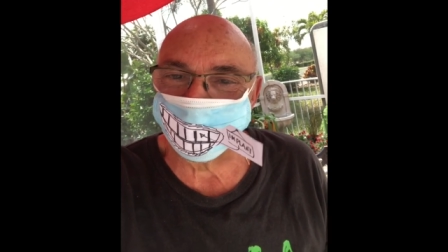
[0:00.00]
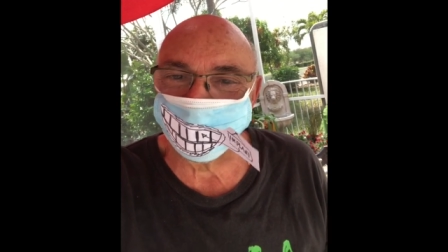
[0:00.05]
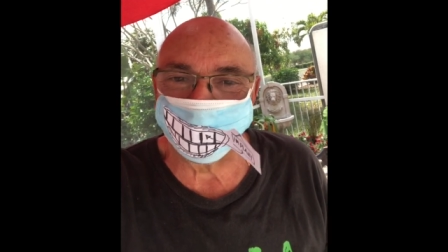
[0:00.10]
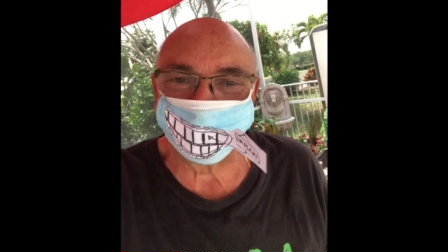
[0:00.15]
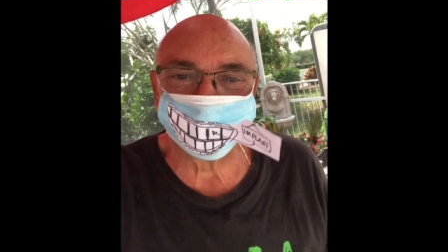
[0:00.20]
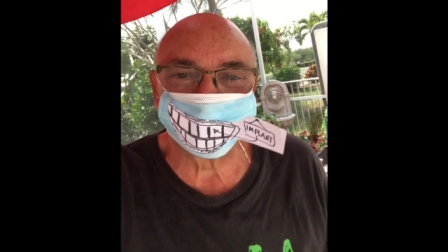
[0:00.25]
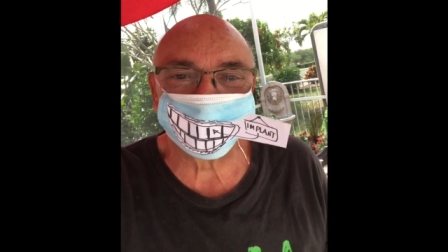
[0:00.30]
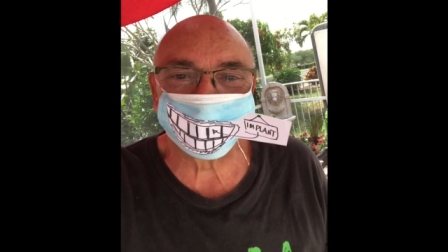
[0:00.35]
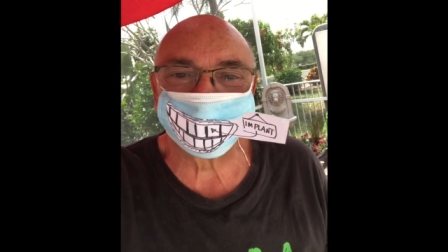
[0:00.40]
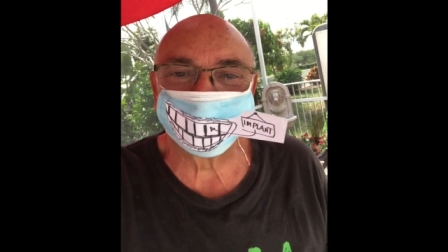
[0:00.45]

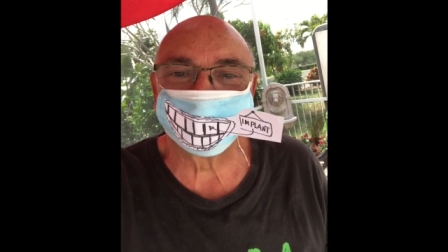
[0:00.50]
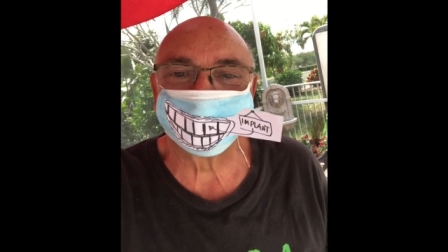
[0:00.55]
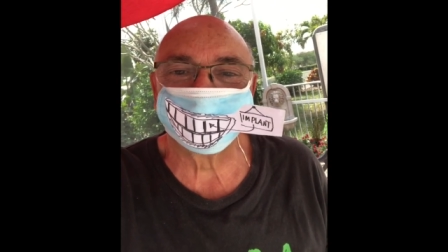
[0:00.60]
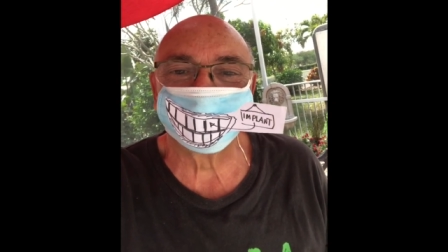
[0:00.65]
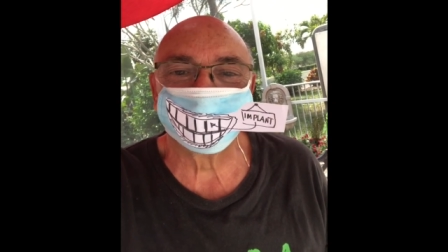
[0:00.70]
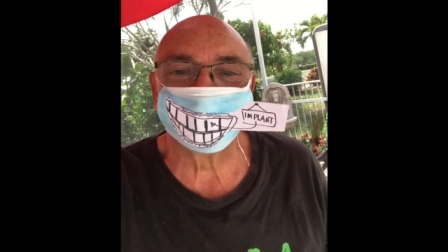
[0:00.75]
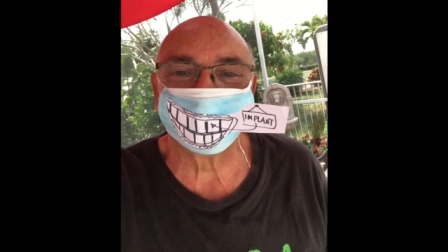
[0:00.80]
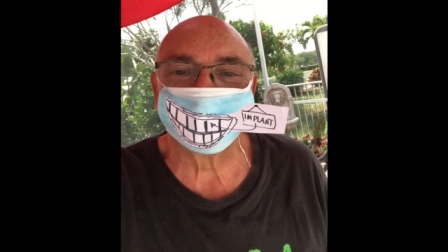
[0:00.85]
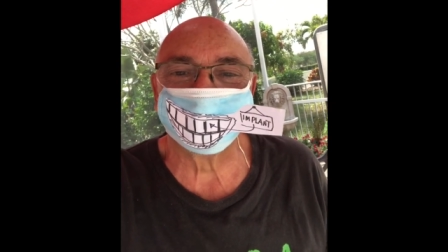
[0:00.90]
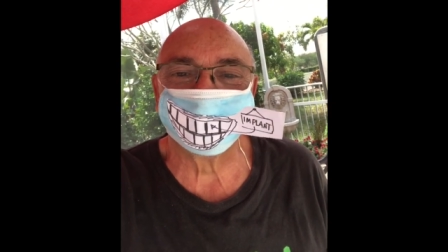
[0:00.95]
times,
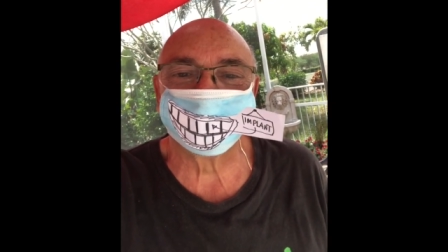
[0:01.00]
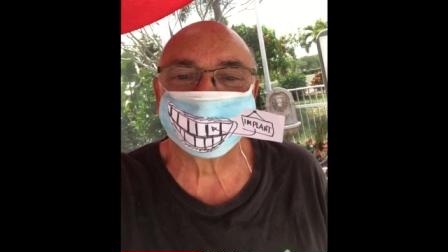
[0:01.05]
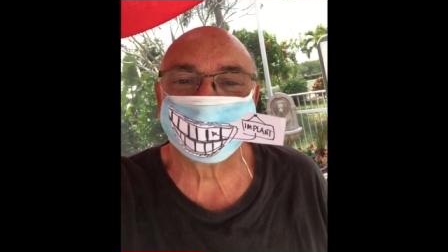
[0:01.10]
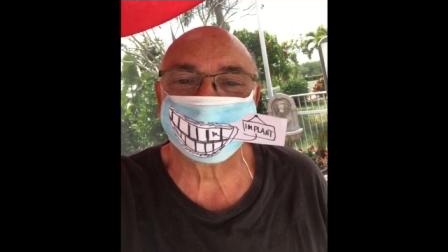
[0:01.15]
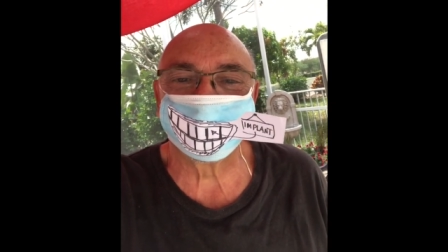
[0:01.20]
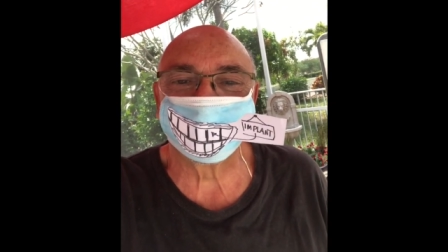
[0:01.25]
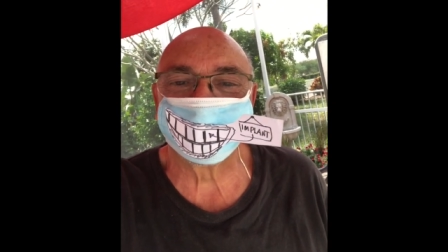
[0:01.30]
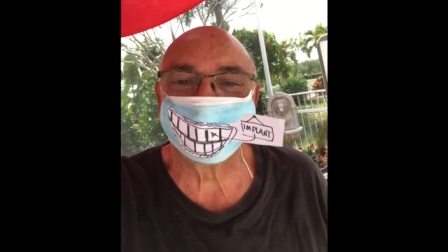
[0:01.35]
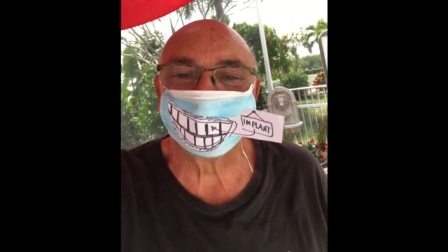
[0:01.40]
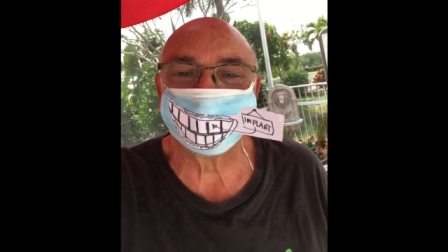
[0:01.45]
Cheryl. It's
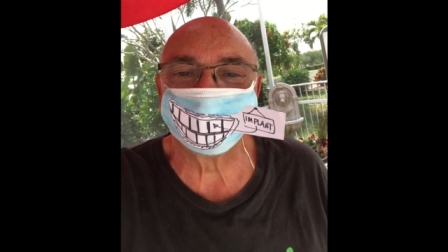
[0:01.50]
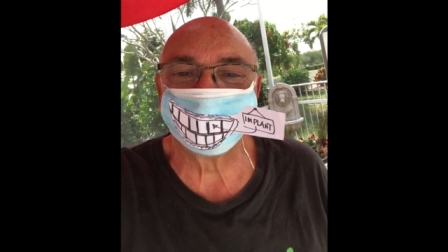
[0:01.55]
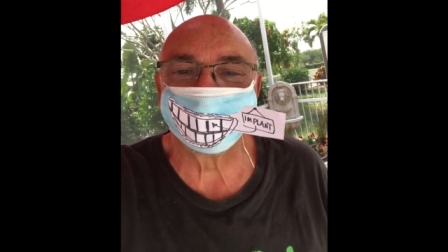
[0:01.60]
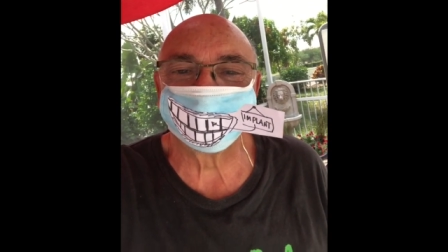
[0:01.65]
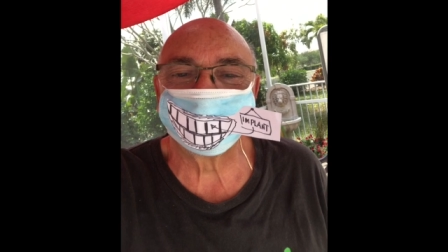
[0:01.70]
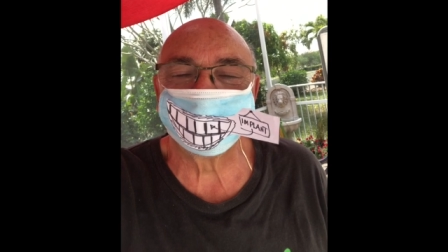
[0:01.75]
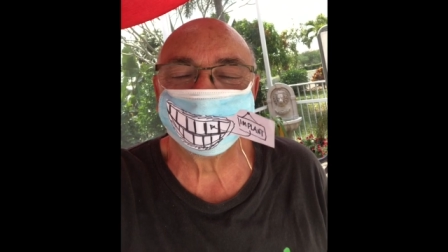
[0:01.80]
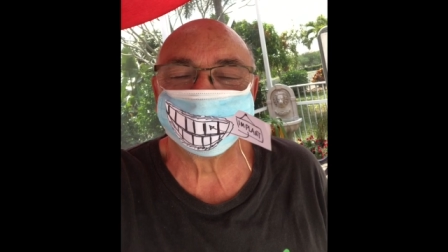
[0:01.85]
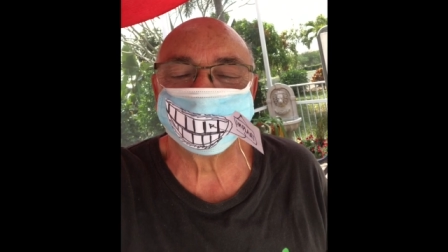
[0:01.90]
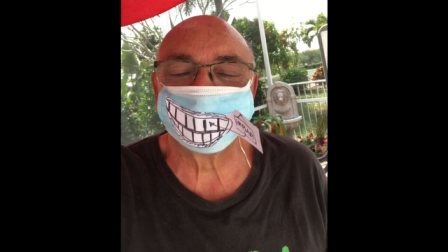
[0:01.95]
sad that you
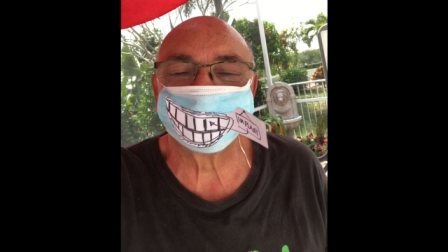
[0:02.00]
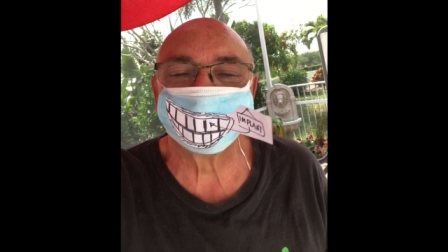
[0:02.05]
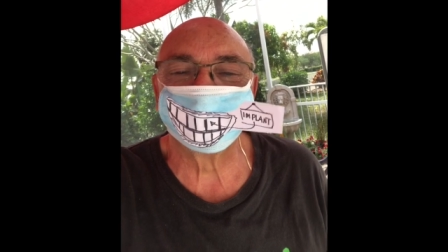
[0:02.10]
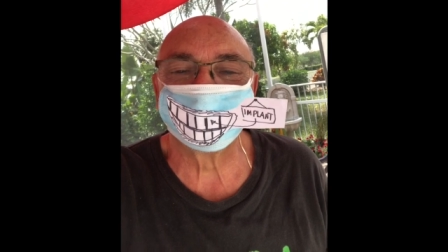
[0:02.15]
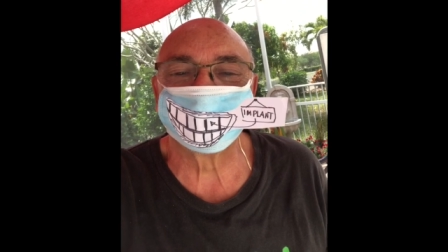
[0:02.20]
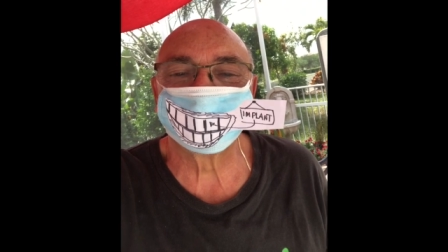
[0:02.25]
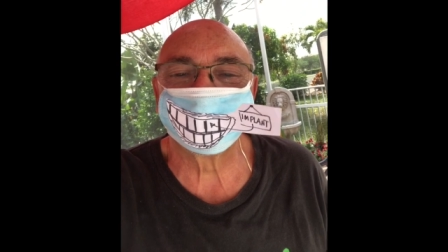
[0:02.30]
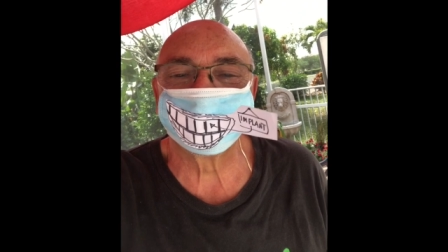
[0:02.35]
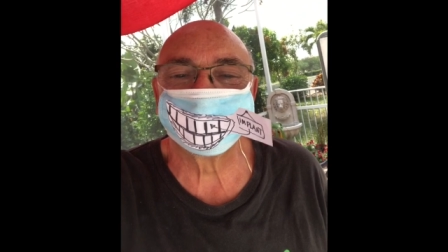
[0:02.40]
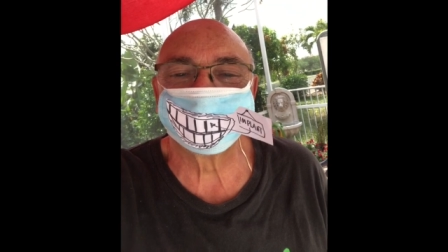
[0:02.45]
have to have your
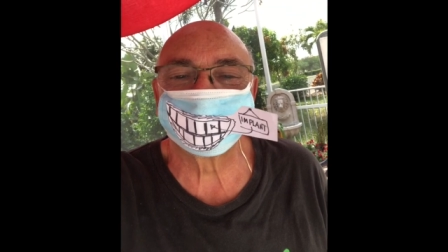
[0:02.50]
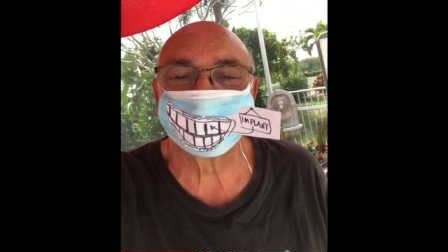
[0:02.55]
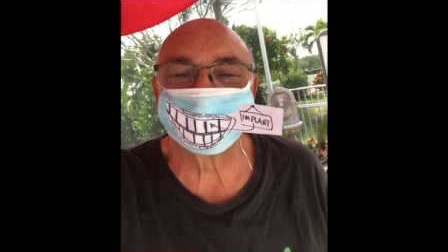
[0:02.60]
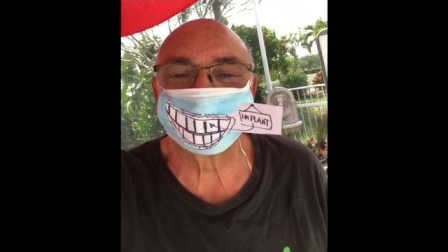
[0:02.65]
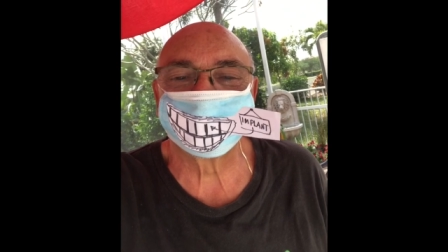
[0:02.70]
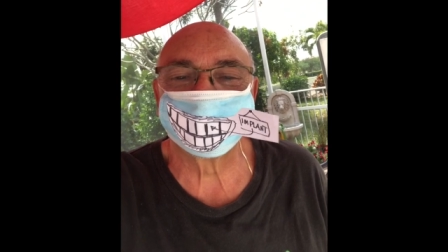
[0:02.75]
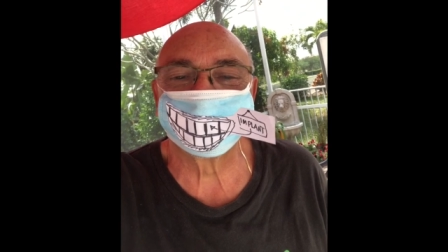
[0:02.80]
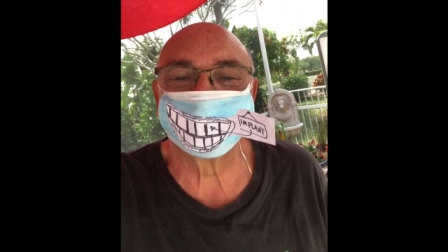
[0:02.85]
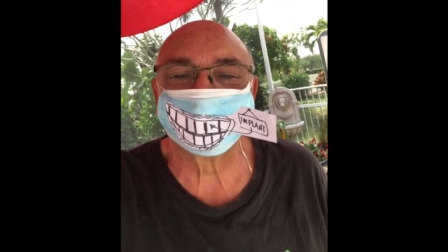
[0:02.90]
birthday in such a